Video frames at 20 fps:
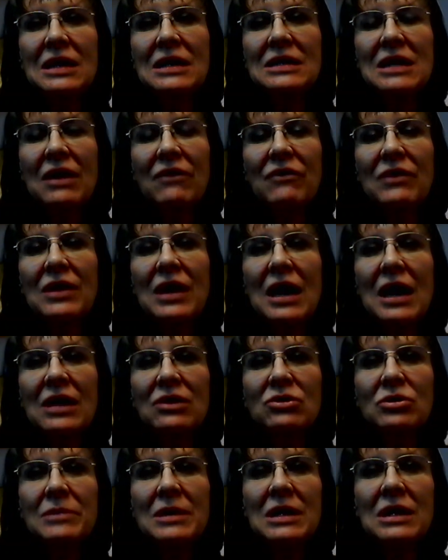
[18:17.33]
like
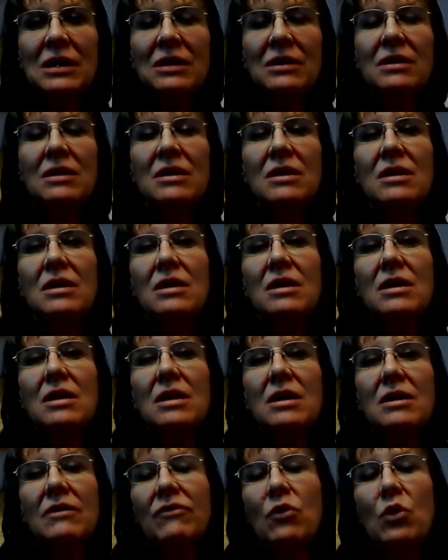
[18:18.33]
diphenhydramine,
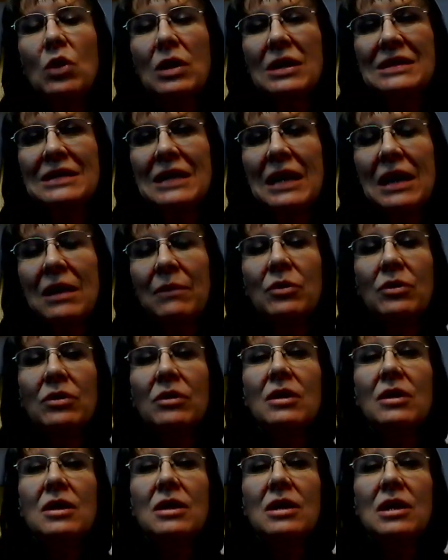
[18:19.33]
for
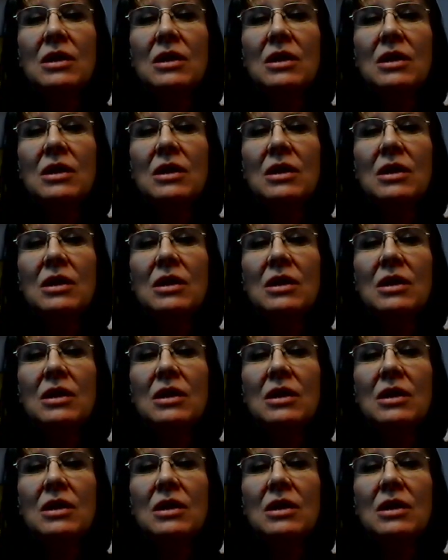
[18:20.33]
example.